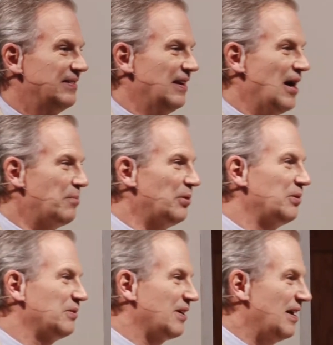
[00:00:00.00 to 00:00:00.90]
the
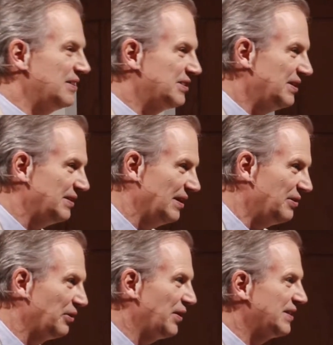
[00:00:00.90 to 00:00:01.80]
Hubble constant and
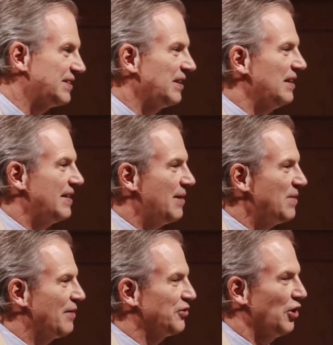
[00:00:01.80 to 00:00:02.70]
other things that got named
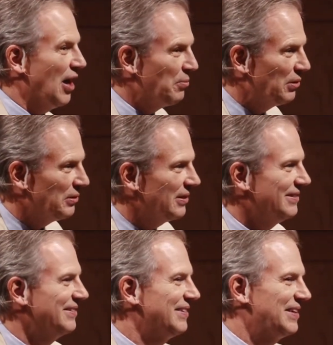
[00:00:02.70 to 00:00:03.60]
after Hubble
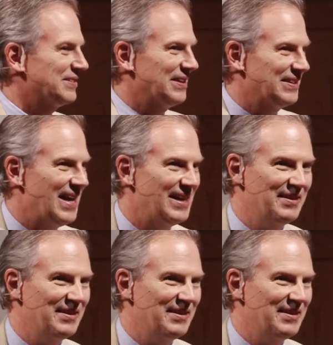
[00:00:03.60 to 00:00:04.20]
and things like that.